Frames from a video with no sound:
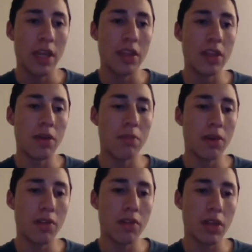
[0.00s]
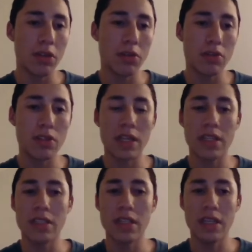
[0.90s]
The number of electors that a
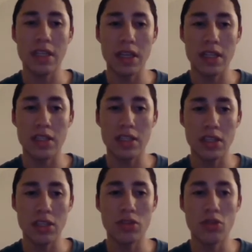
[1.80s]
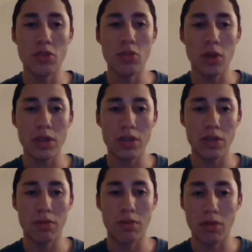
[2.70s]
state gets is 2 plus the
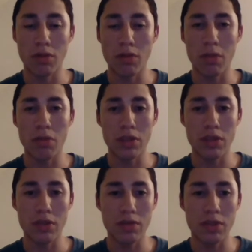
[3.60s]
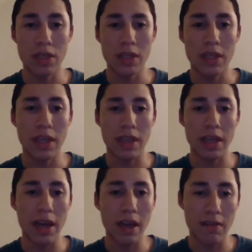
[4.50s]
number of representatives that they
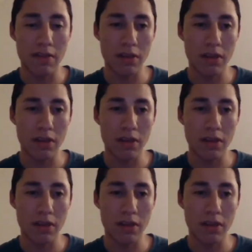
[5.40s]
have,